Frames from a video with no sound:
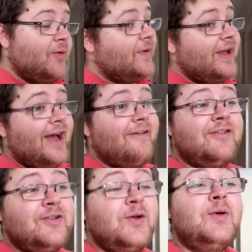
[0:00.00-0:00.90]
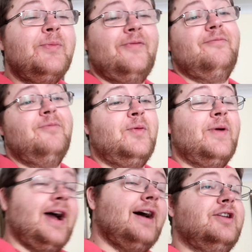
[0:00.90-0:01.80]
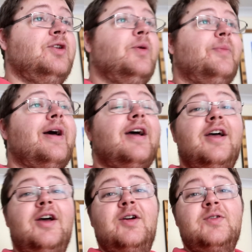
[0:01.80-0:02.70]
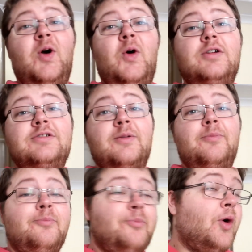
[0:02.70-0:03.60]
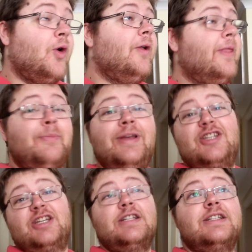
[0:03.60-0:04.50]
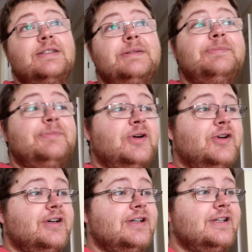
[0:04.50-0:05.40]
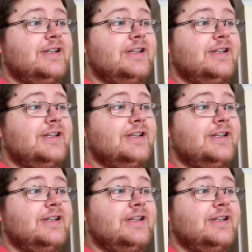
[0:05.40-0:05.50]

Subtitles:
we had a new pet called Paul the Pigeon, but